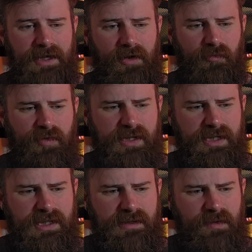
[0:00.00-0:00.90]
They are
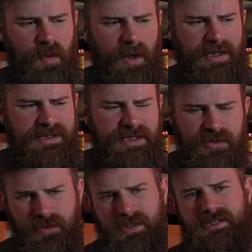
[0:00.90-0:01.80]
really quite
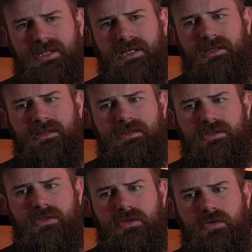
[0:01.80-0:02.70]
interesting
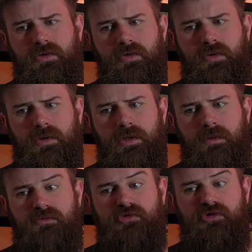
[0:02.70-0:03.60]
to
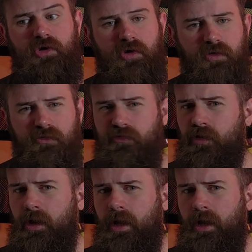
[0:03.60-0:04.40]
observe.